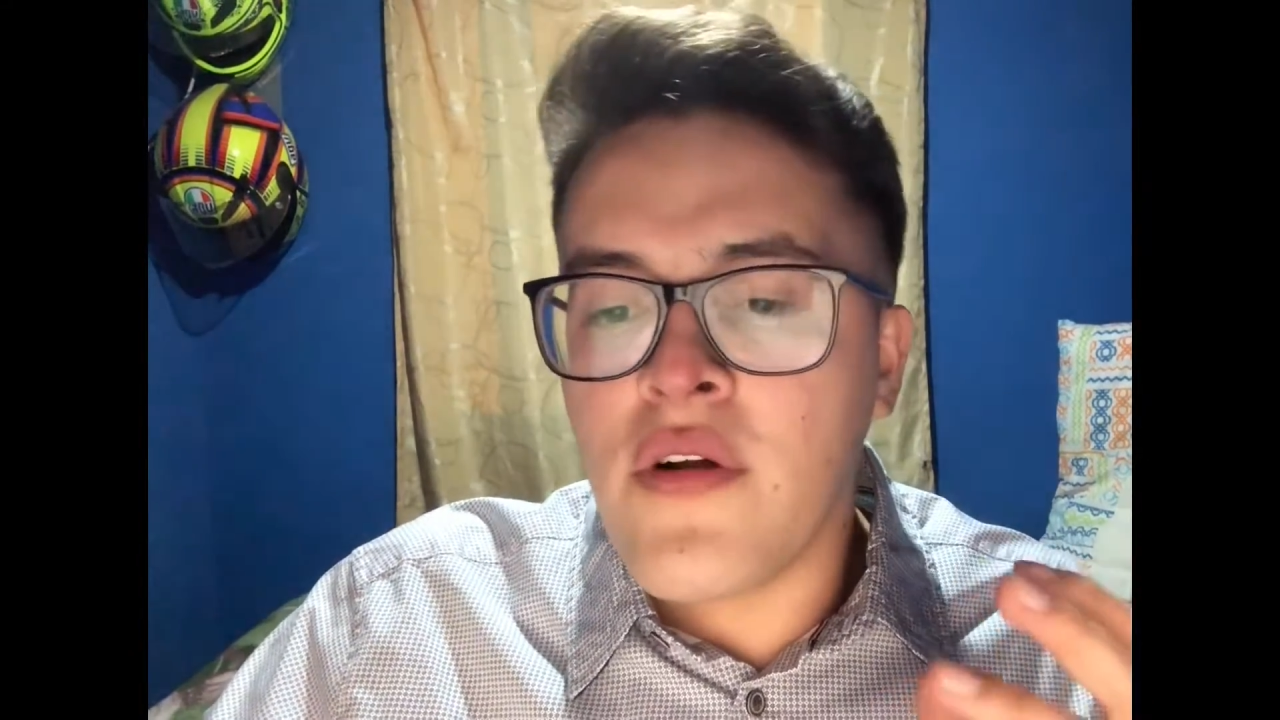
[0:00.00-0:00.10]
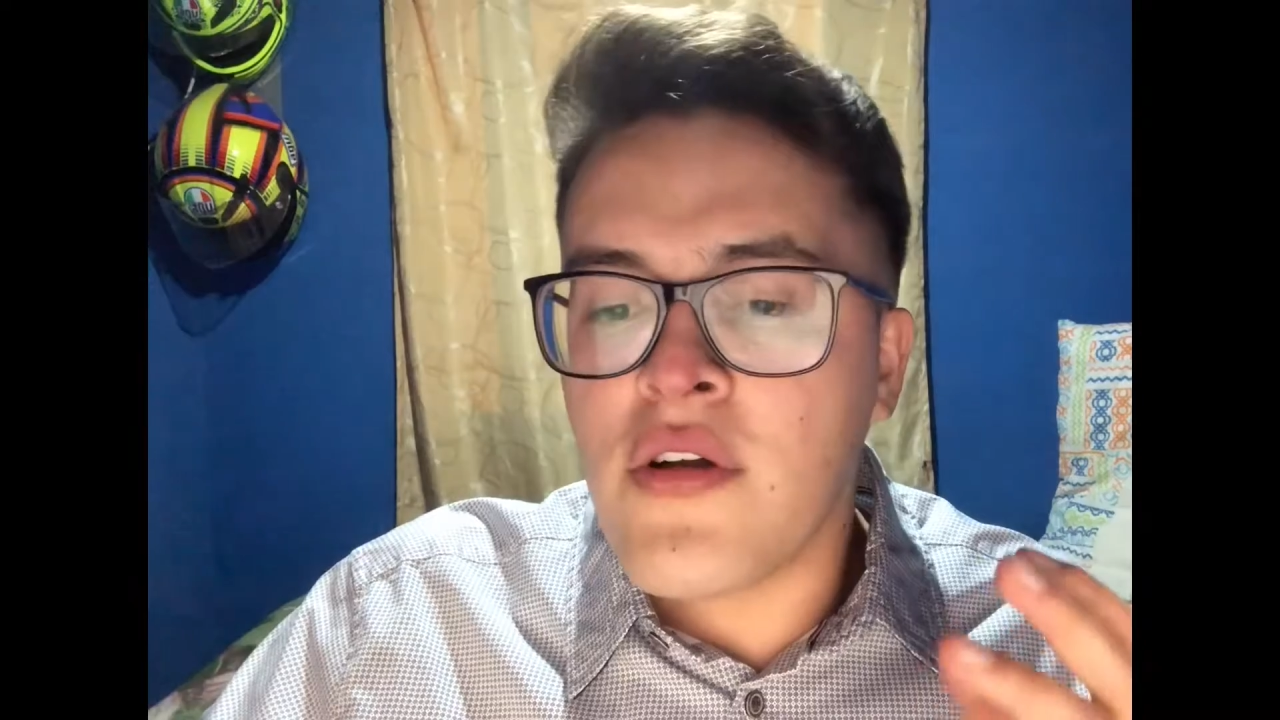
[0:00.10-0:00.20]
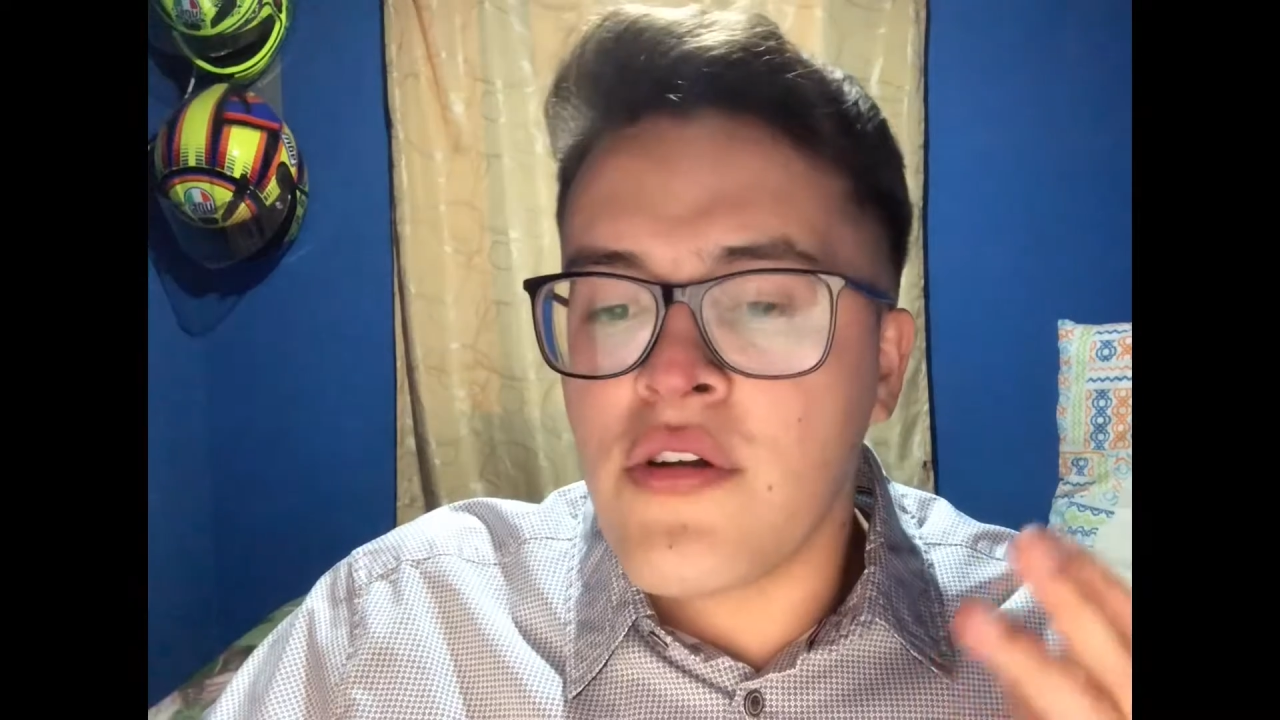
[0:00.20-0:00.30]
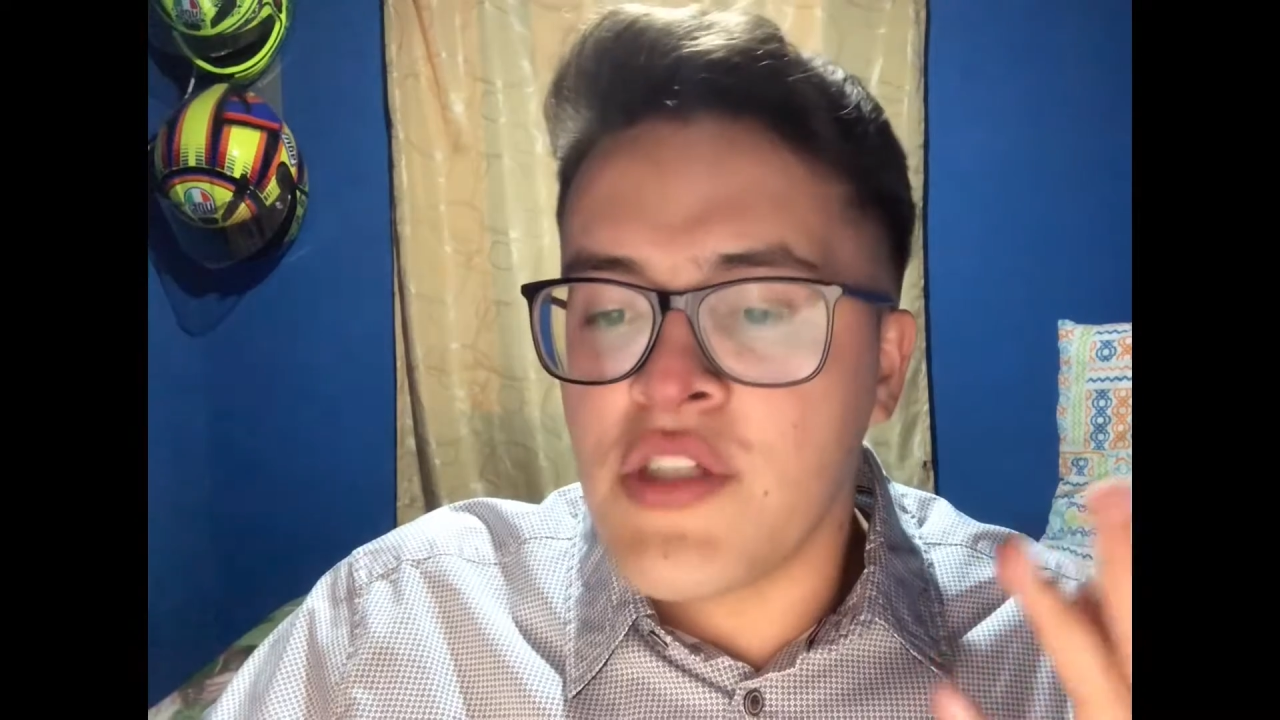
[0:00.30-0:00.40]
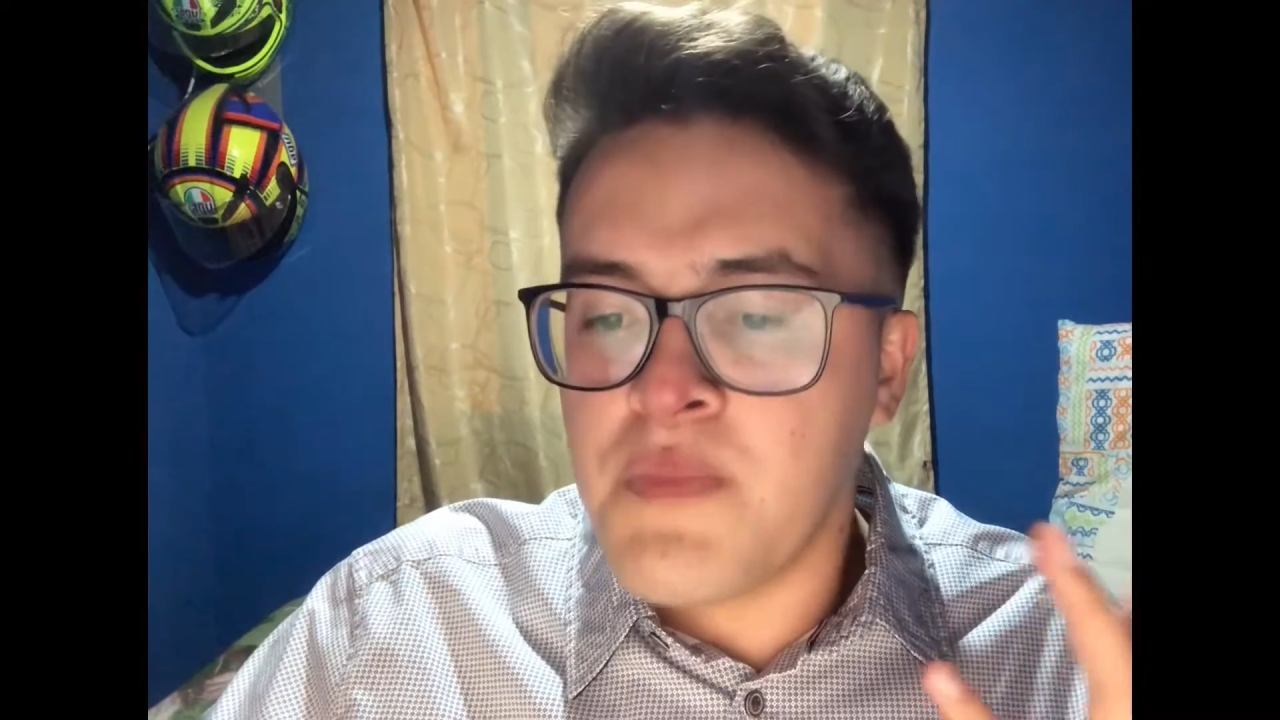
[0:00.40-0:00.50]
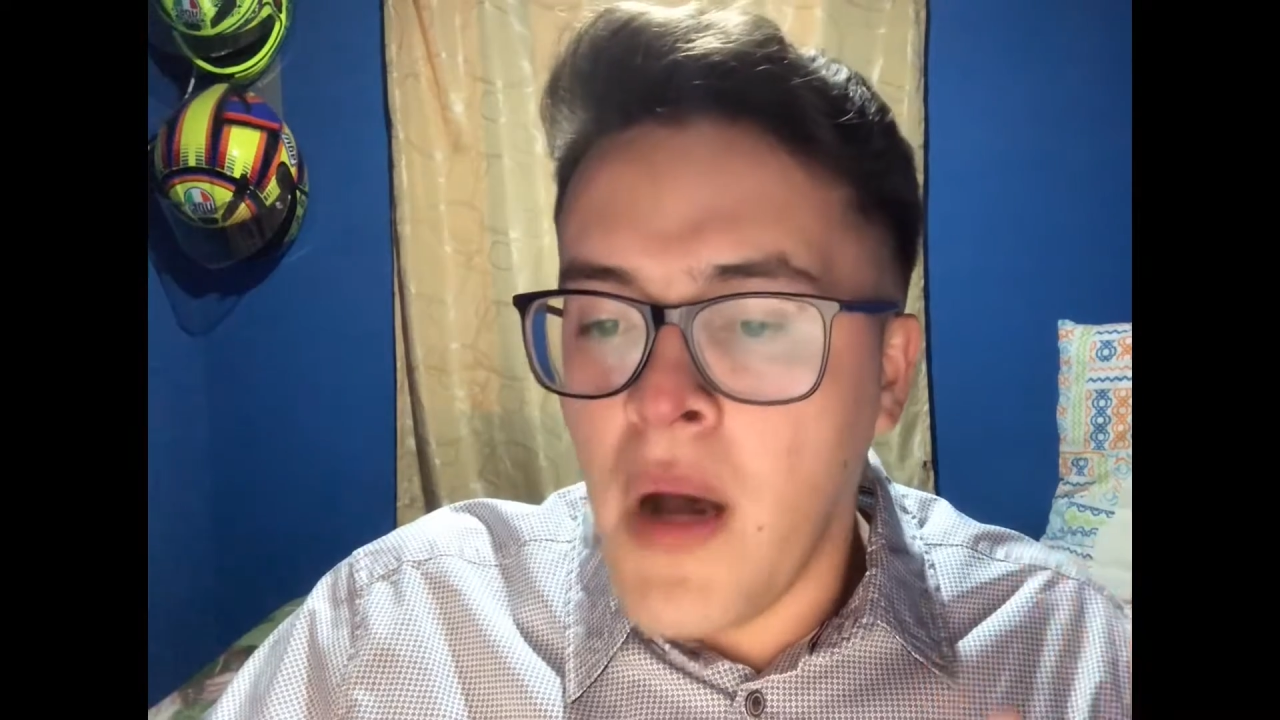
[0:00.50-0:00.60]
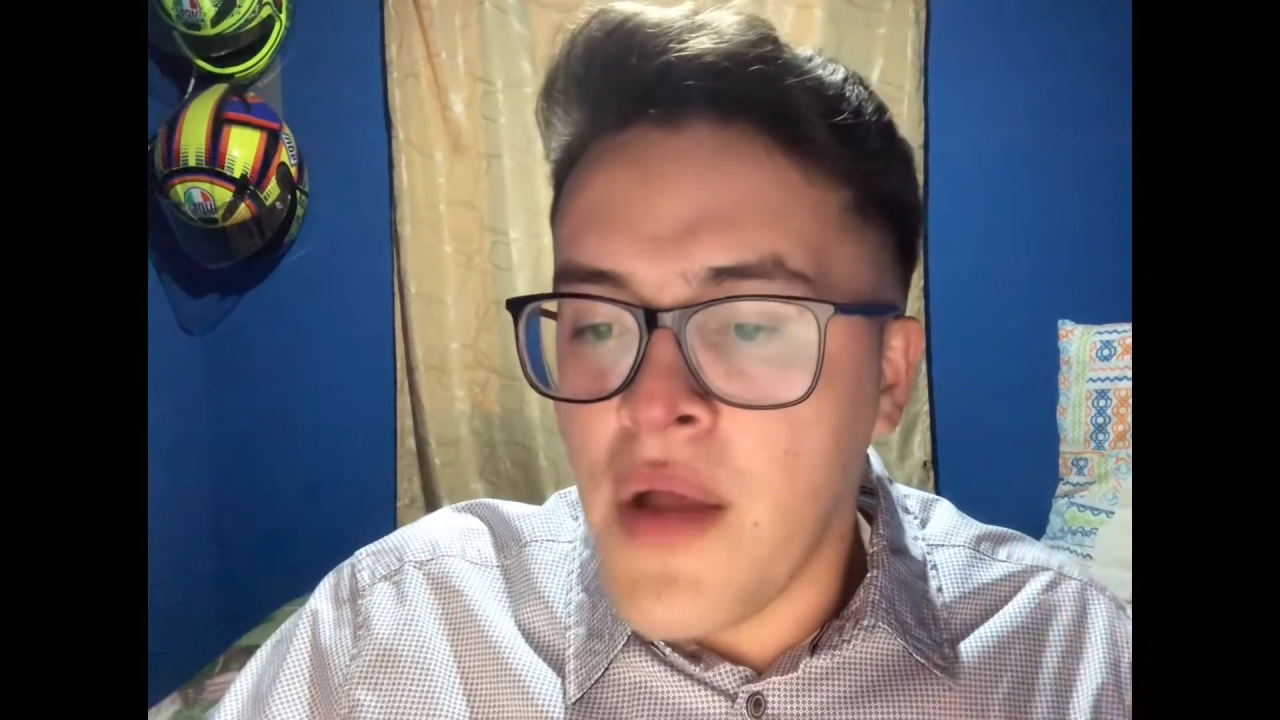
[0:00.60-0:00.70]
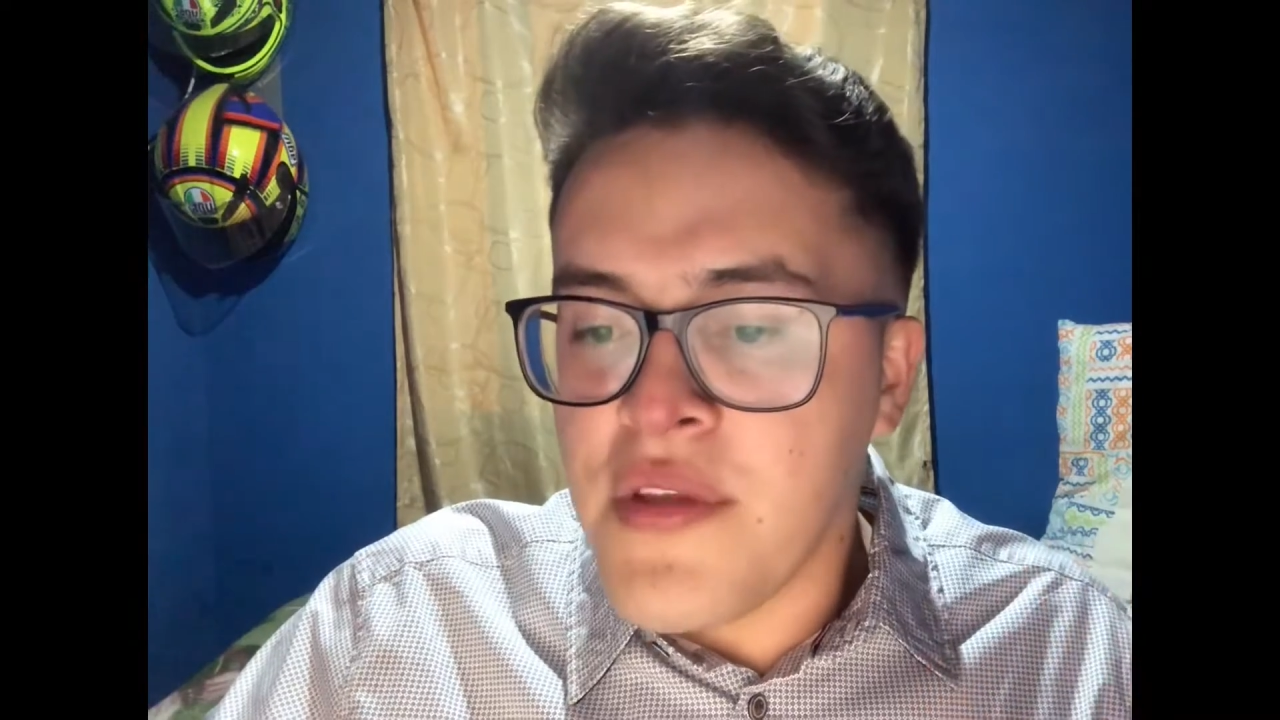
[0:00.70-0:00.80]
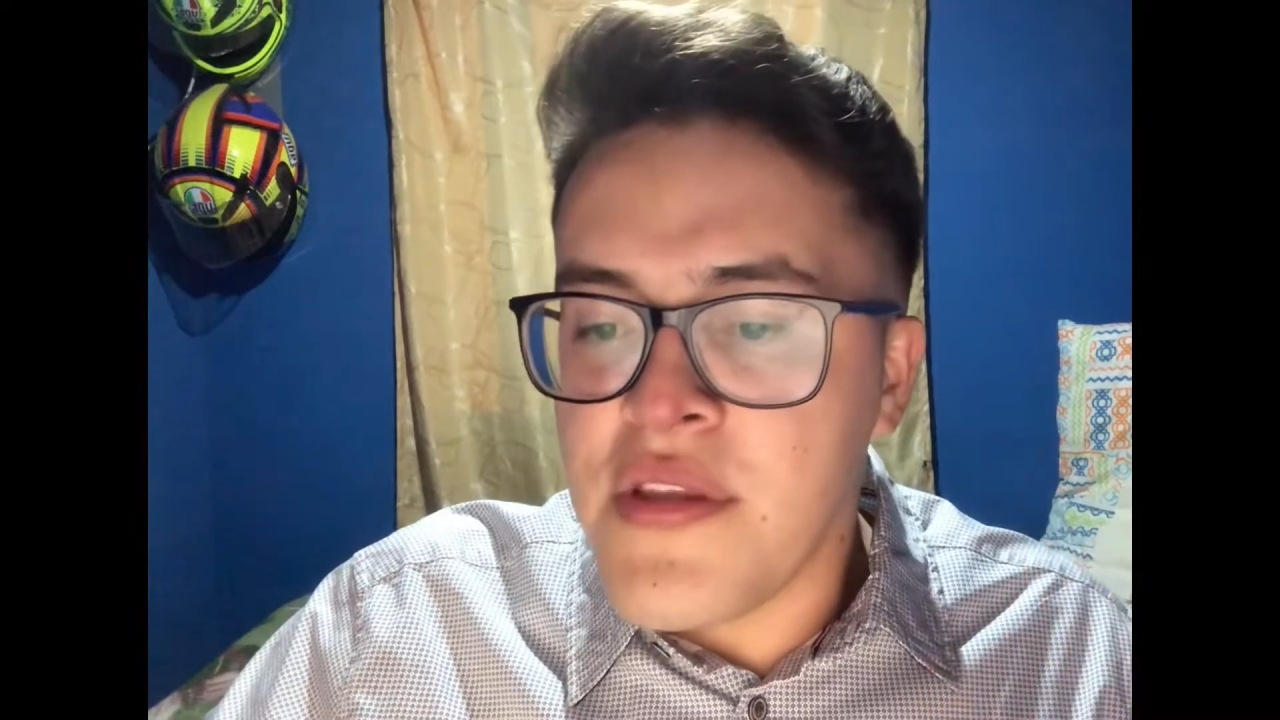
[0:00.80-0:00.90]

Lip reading: corresponding